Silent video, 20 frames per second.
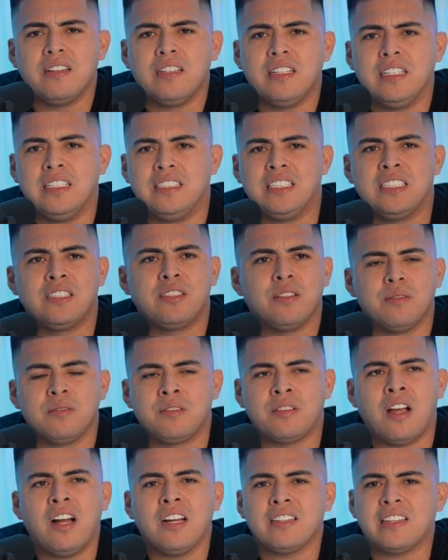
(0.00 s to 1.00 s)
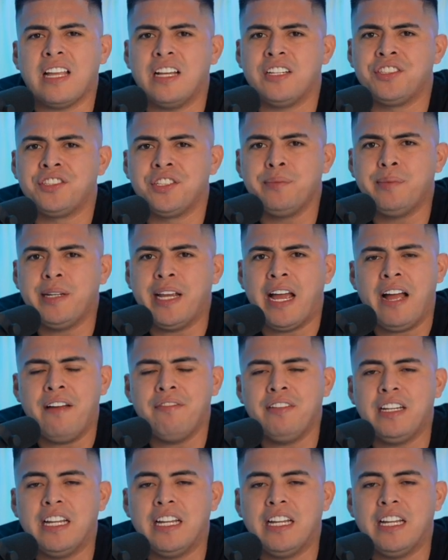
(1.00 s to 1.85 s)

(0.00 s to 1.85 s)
Is this a talk that I should be having?